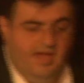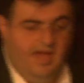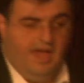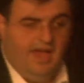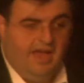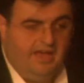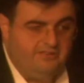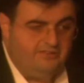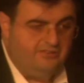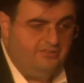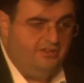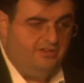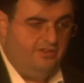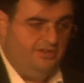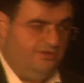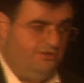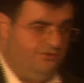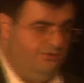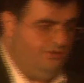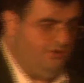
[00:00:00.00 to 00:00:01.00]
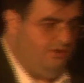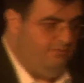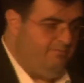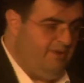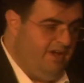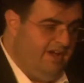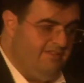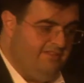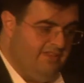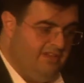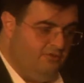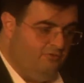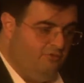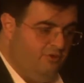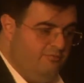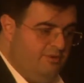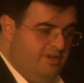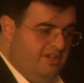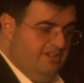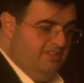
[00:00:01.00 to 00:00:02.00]
and in Europe, and then if we
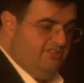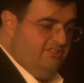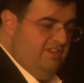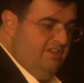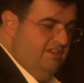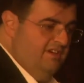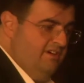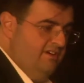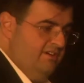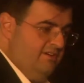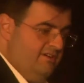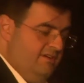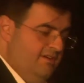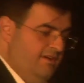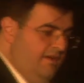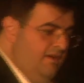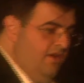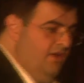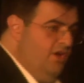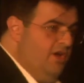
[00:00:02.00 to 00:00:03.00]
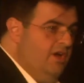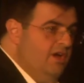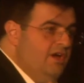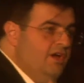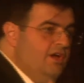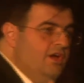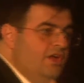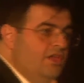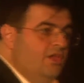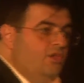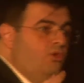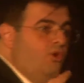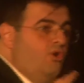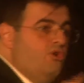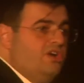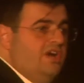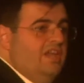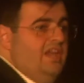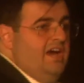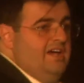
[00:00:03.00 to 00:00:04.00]
bring it here,
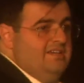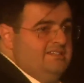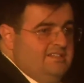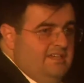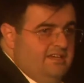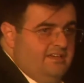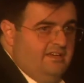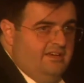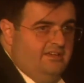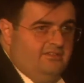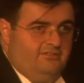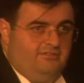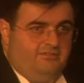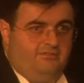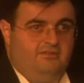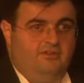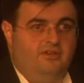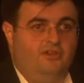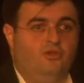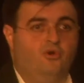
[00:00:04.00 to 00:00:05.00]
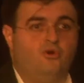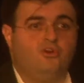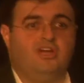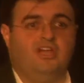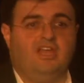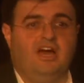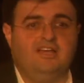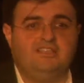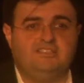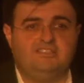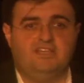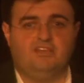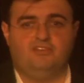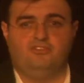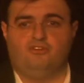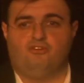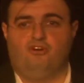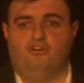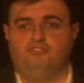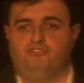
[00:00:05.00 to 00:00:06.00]
localizing
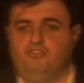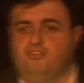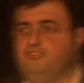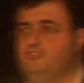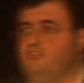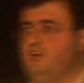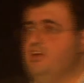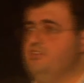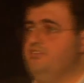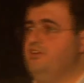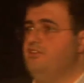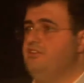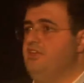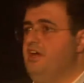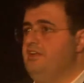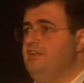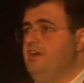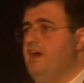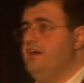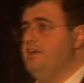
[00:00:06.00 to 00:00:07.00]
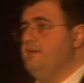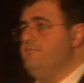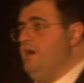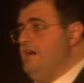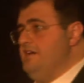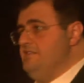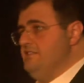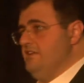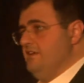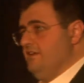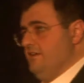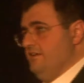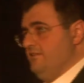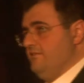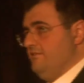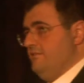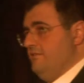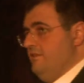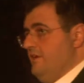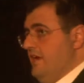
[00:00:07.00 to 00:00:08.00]
the content rather than Arabizing
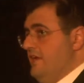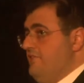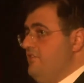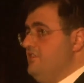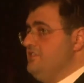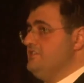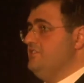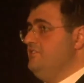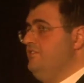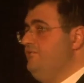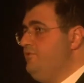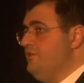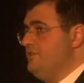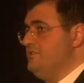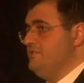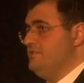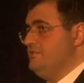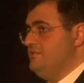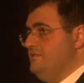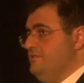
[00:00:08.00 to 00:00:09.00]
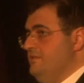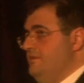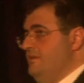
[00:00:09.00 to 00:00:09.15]
it, and there's a difference.